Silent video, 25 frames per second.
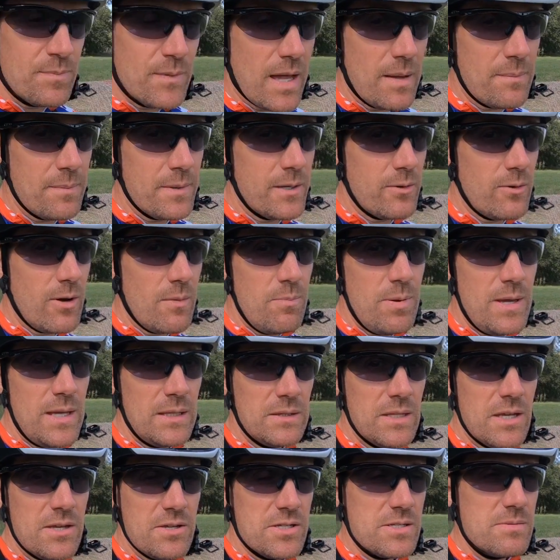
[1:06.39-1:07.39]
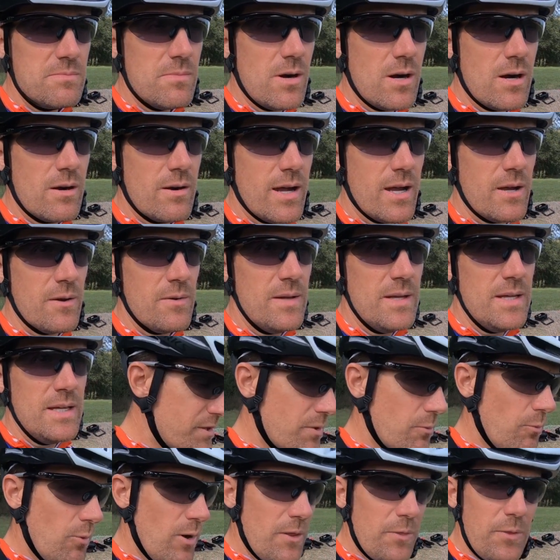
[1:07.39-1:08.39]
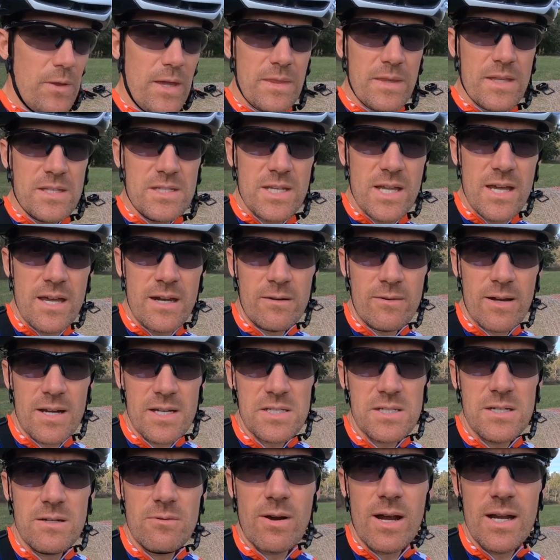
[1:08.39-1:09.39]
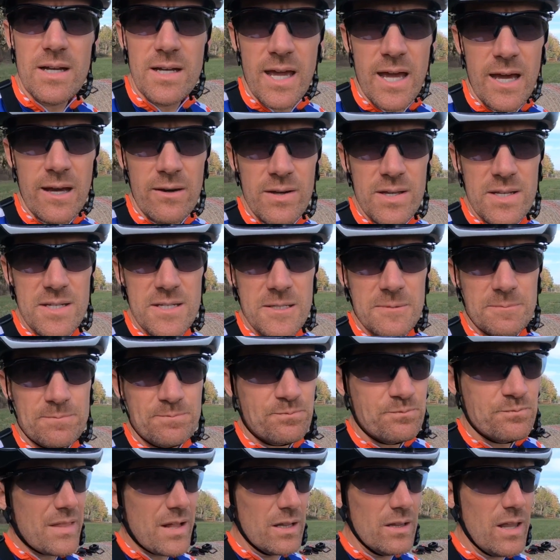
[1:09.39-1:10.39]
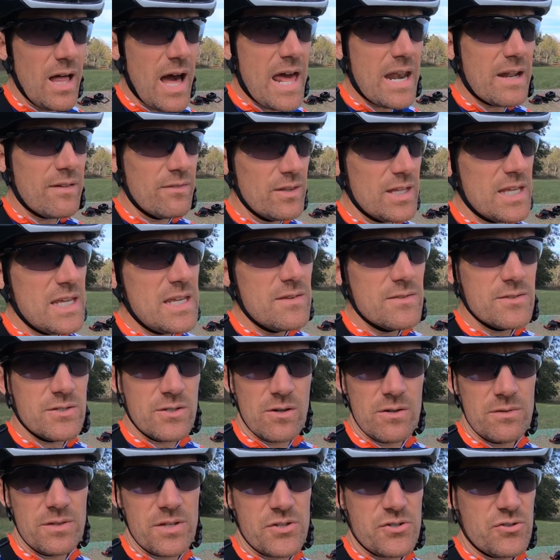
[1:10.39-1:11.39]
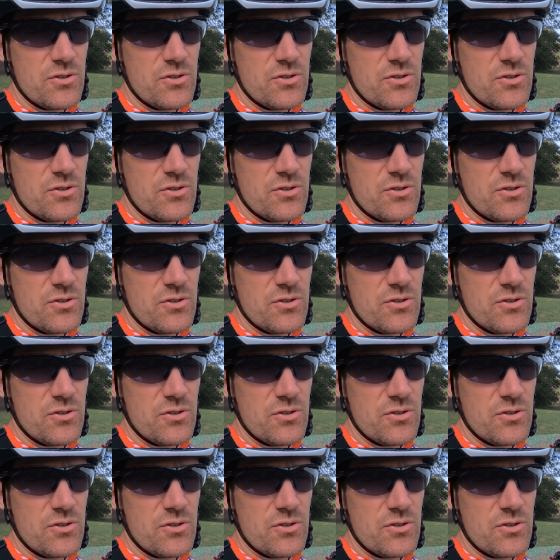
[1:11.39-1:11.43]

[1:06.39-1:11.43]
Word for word: I'm going to repeat this tomorrow. One thing that's interesting right now is a lot of leaves are on the